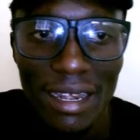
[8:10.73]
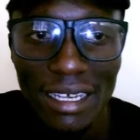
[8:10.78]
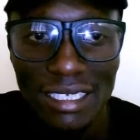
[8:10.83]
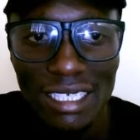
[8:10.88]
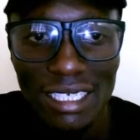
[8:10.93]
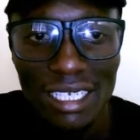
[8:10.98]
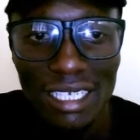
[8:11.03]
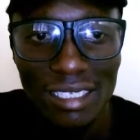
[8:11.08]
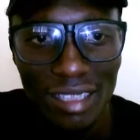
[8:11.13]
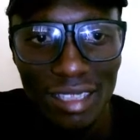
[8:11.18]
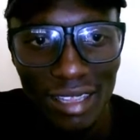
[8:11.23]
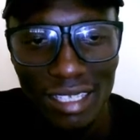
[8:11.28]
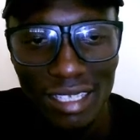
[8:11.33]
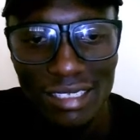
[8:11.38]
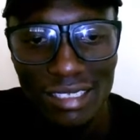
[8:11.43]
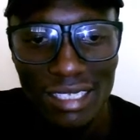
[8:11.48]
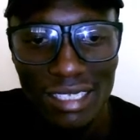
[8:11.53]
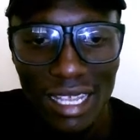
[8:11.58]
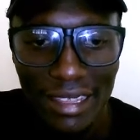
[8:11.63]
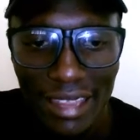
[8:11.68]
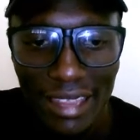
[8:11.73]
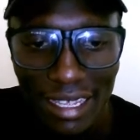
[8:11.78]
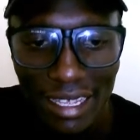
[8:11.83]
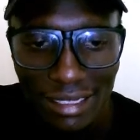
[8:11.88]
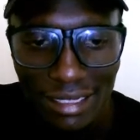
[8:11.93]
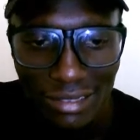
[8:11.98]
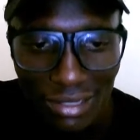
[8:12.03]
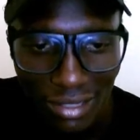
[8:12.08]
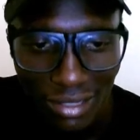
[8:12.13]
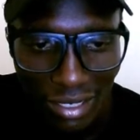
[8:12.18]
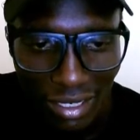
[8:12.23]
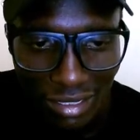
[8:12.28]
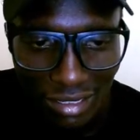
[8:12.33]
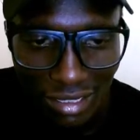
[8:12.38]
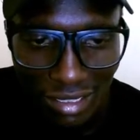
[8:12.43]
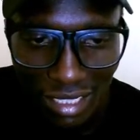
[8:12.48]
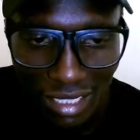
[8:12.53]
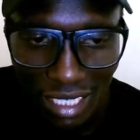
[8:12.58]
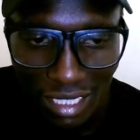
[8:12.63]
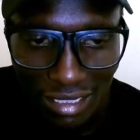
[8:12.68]
and things like that, so let's
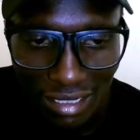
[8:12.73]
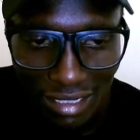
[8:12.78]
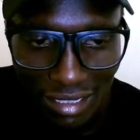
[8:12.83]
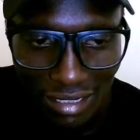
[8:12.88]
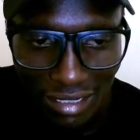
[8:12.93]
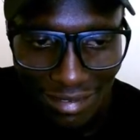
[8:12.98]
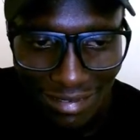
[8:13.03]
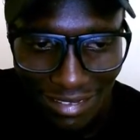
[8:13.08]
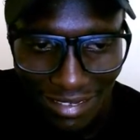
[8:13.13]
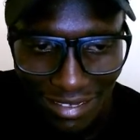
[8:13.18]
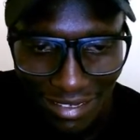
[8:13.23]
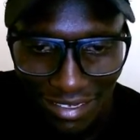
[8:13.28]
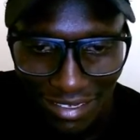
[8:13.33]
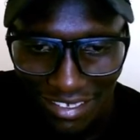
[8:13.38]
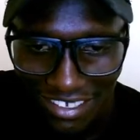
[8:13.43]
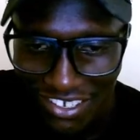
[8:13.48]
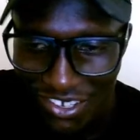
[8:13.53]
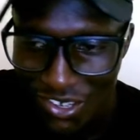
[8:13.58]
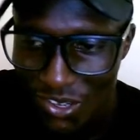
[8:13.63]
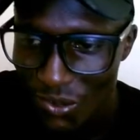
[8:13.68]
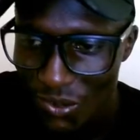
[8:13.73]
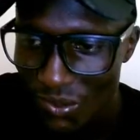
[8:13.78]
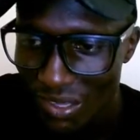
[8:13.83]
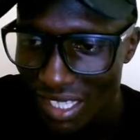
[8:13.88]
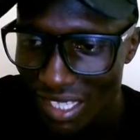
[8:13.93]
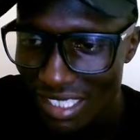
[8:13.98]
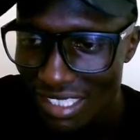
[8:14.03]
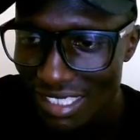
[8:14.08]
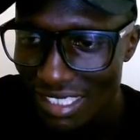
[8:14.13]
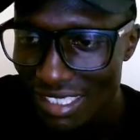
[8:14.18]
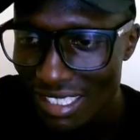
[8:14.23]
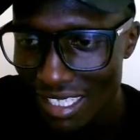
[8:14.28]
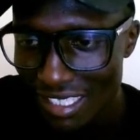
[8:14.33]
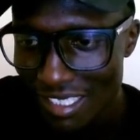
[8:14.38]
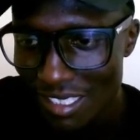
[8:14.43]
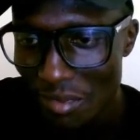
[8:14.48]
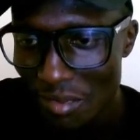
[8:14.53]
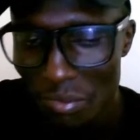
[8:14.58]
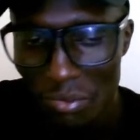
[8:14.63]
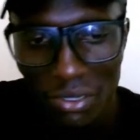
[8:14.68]
just go with this
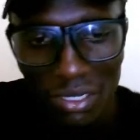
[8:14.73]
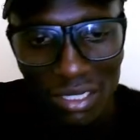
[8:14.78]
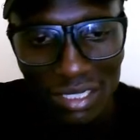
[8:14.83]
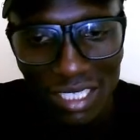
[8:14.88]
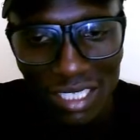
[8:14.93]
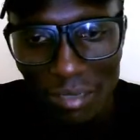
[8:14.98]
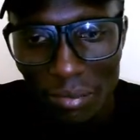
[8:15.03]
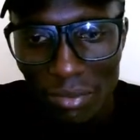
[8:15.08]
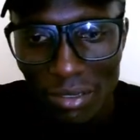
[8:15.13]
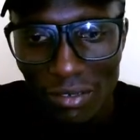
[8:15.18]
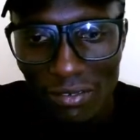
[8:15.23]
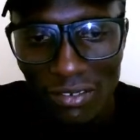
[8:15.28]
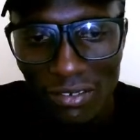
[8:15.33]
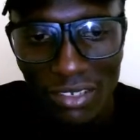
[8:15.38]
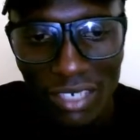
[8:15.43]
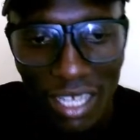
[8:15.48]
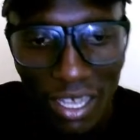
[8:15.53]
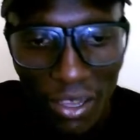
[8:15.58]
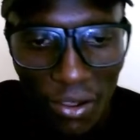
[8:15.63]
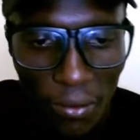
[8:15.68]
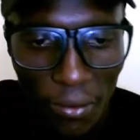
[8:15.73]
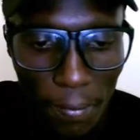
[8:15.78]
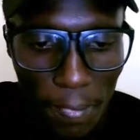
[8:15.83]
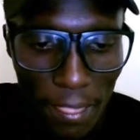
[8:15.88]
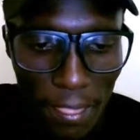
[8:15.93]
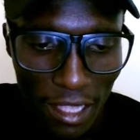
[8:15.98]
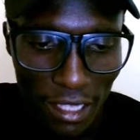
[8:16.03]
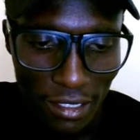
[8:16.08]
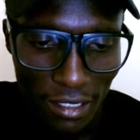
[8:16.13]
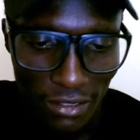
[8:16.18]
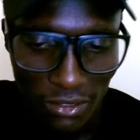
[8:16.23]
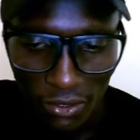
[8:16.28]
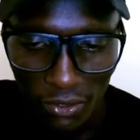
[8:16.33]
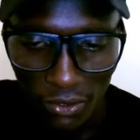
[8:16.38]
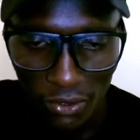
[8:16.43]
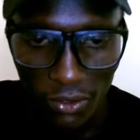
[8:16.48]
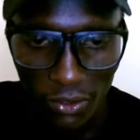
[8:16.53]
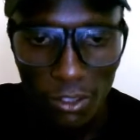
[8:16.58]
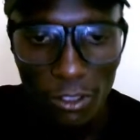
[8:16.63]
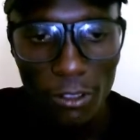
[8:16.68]
simple example for now. So
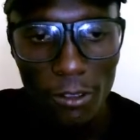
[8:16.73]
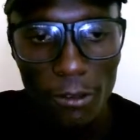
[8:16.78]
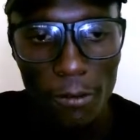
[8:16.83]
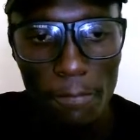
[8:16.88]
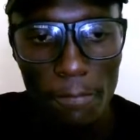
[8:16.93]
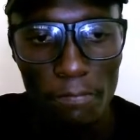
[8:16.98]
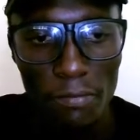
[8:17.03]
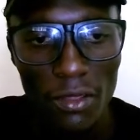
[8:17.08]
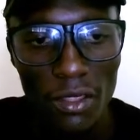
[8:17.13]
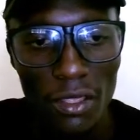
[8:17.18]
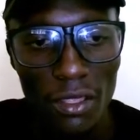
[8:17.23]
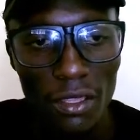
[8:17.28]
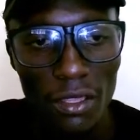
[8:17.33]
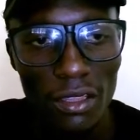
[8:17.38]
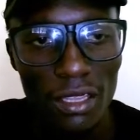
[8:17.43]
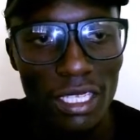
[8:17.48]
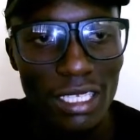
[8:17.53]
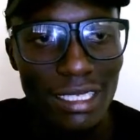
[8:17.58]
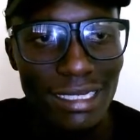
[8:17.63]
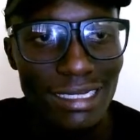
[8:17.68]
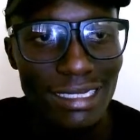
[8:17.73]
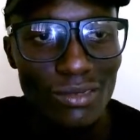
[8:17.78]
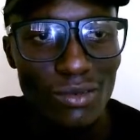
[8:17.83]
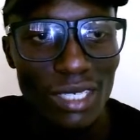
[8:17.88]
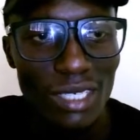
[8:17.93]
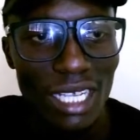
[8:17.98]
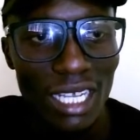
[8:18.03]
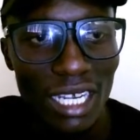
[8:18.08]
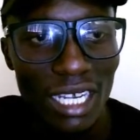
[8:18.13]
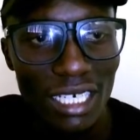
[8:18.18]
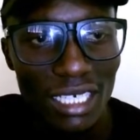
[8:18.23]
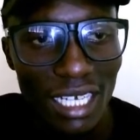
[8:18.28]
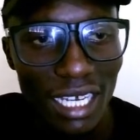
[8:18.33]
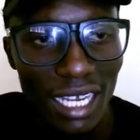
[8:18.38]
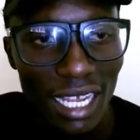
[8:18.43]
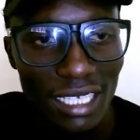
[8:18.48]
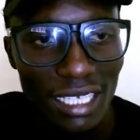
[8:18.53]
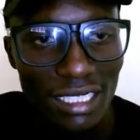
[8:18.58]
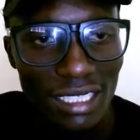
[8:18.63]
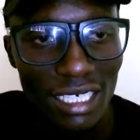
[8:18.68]
this we created a
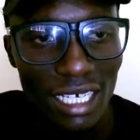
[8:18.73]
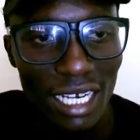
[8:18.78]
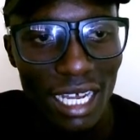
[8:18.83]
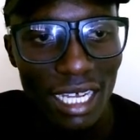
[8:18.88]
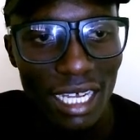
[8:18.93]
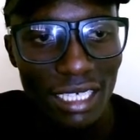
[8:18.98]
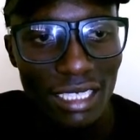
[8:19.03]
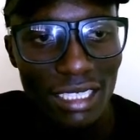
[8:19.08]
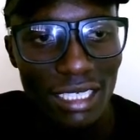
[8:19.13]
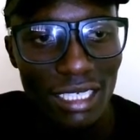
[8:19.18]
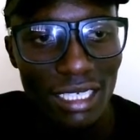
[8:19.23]
struct,